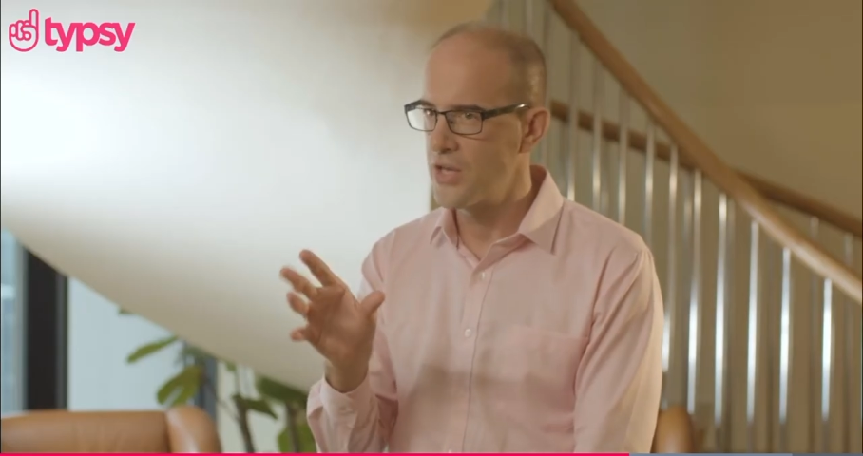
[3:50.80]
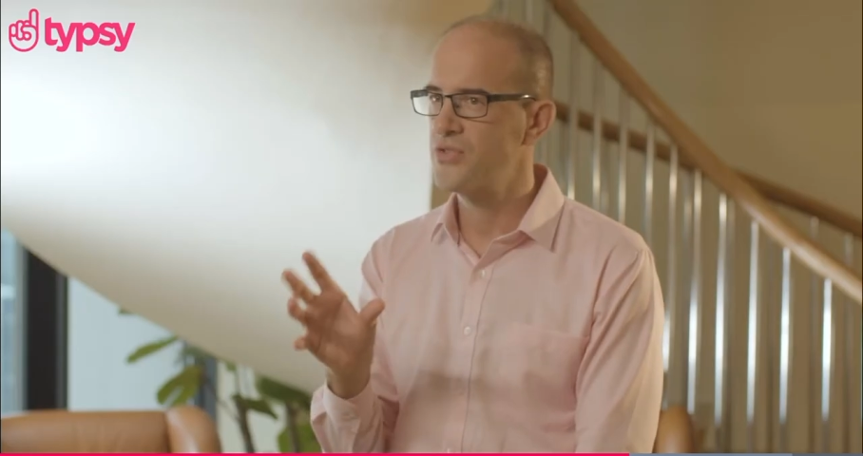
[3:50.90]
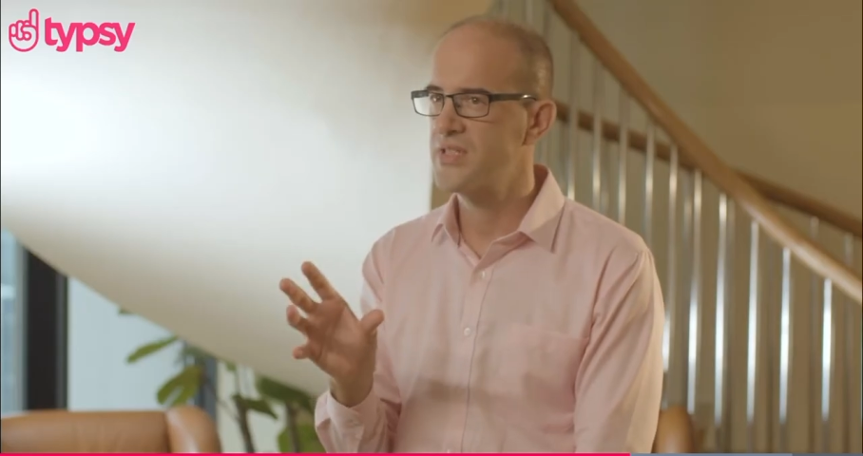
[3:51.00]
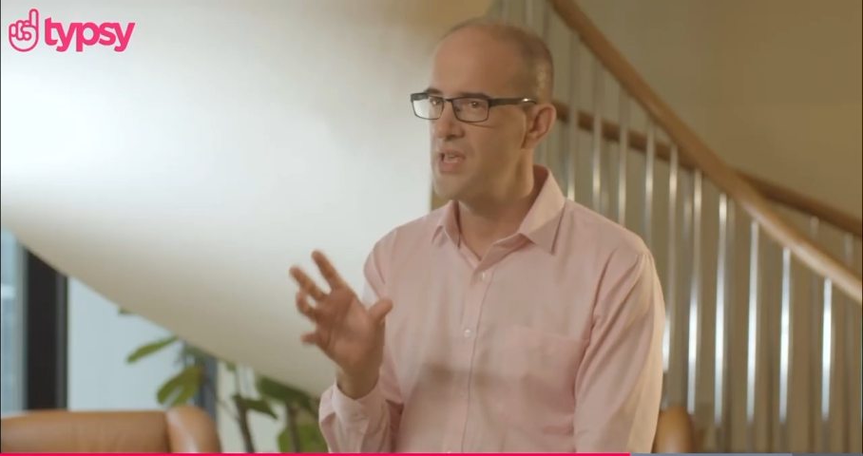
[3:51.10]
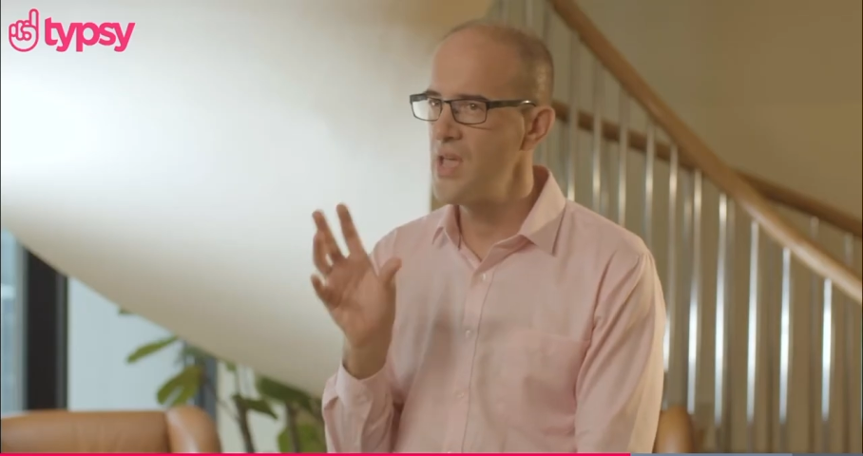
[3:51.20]
Can
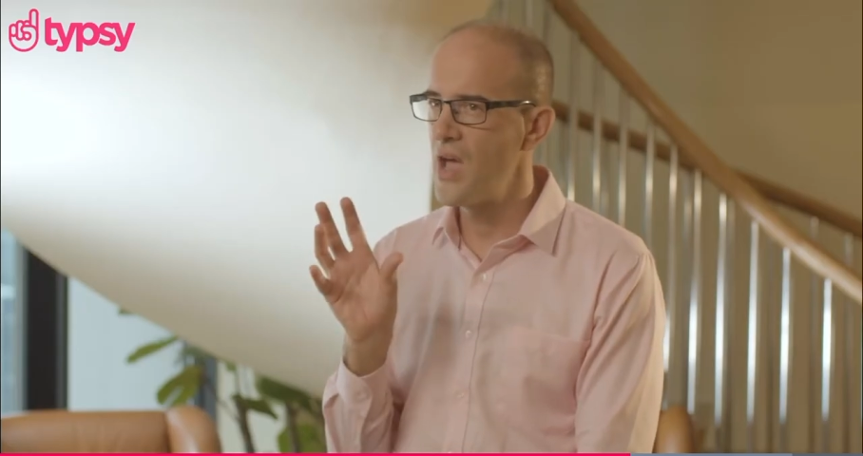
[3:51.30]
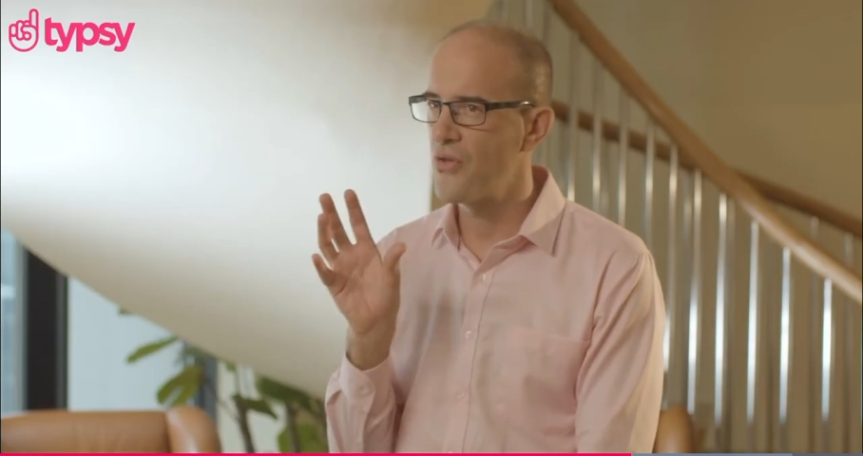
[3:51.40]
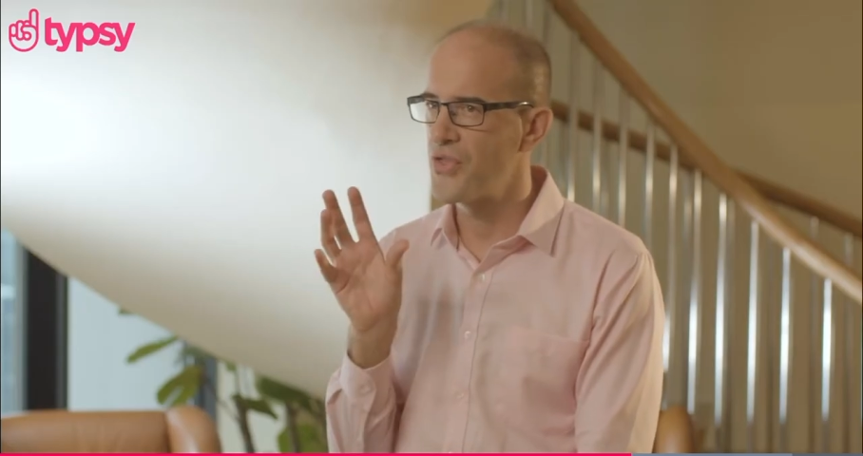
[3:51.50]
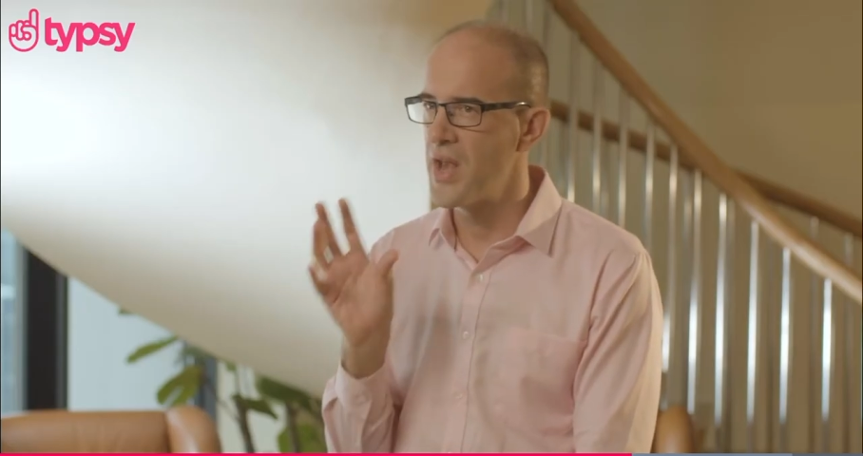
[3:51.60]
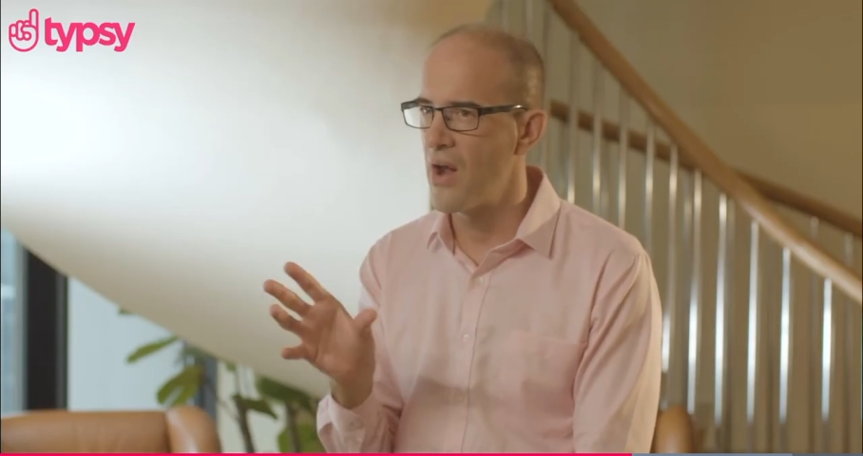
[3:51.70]
you see
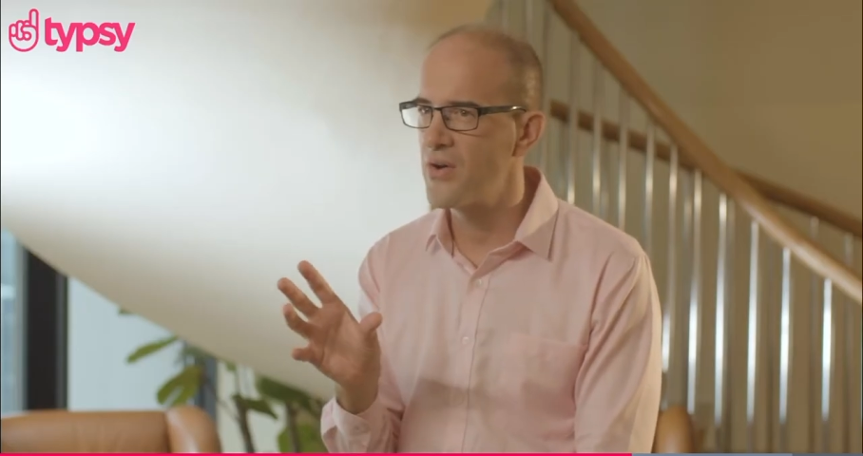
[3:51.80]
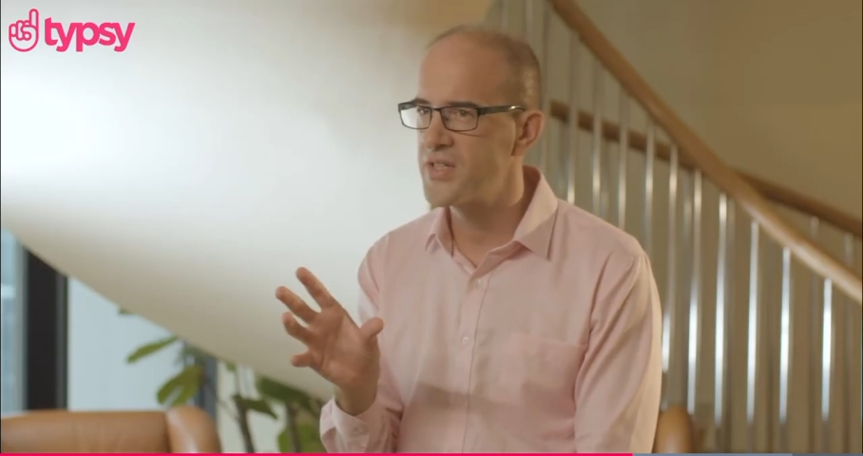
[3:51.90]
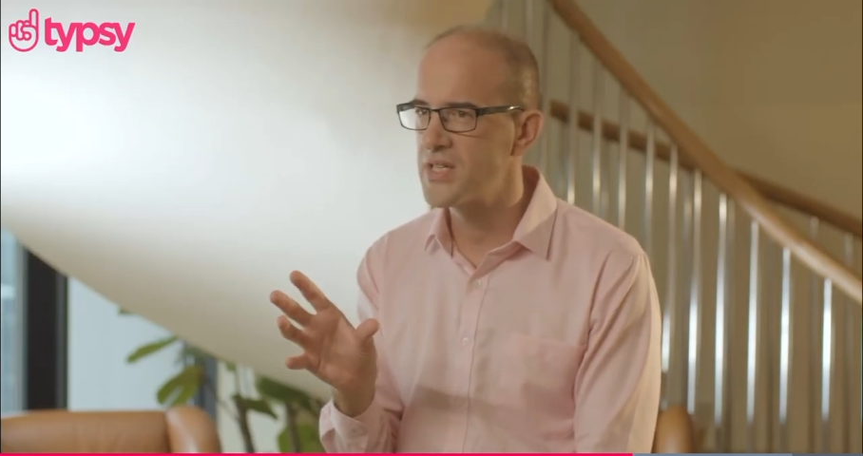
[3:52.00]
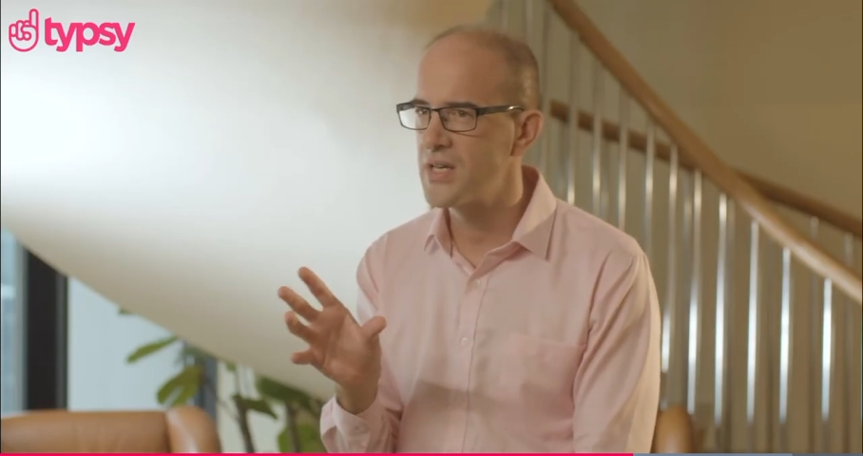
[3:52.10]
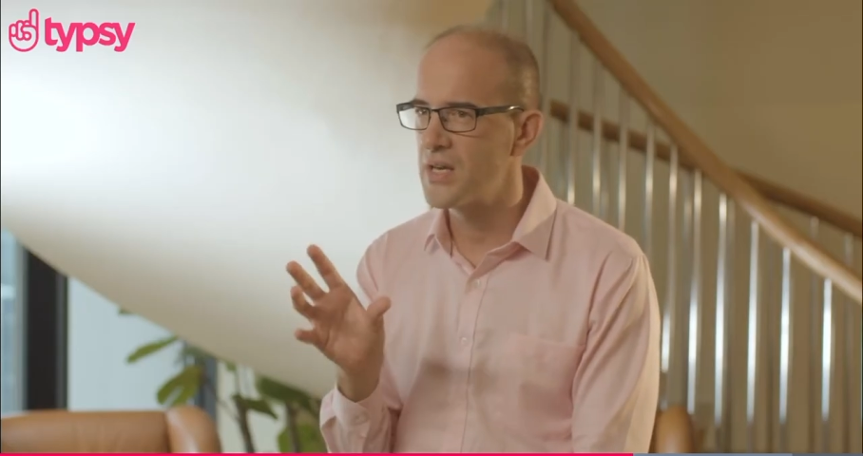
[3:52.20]
how the
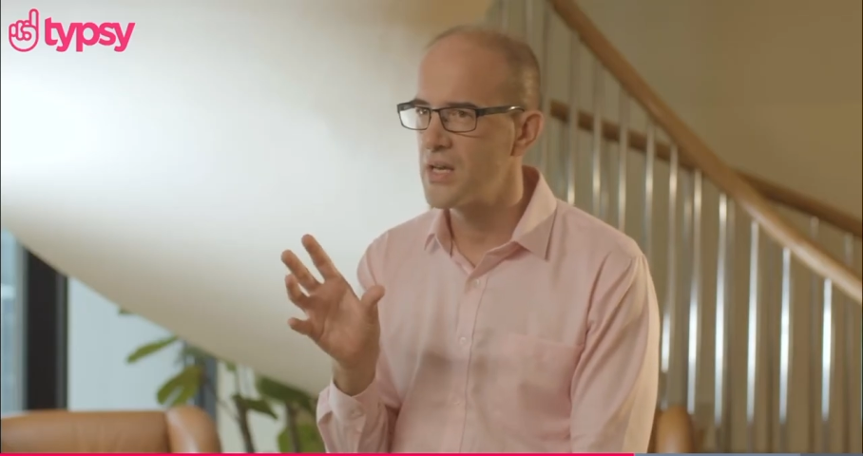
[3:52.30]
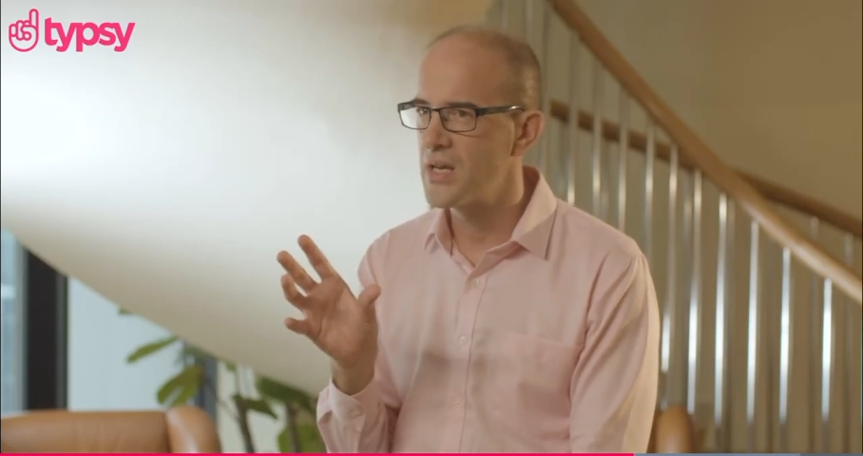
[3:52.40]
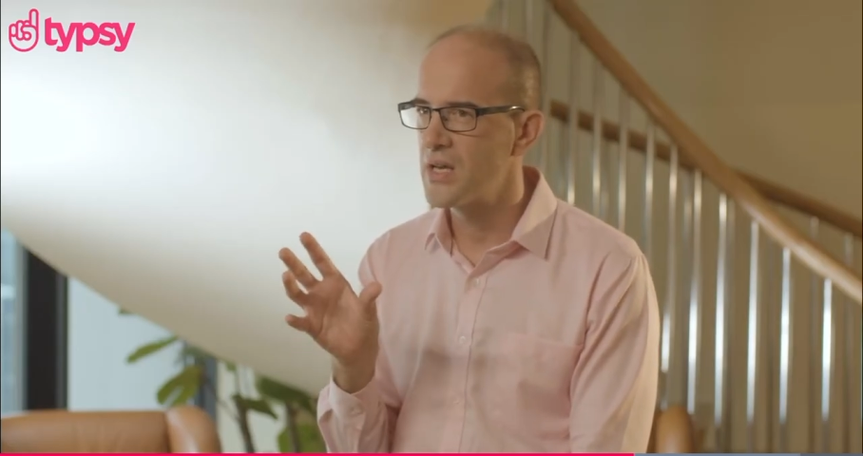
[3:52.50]
narrator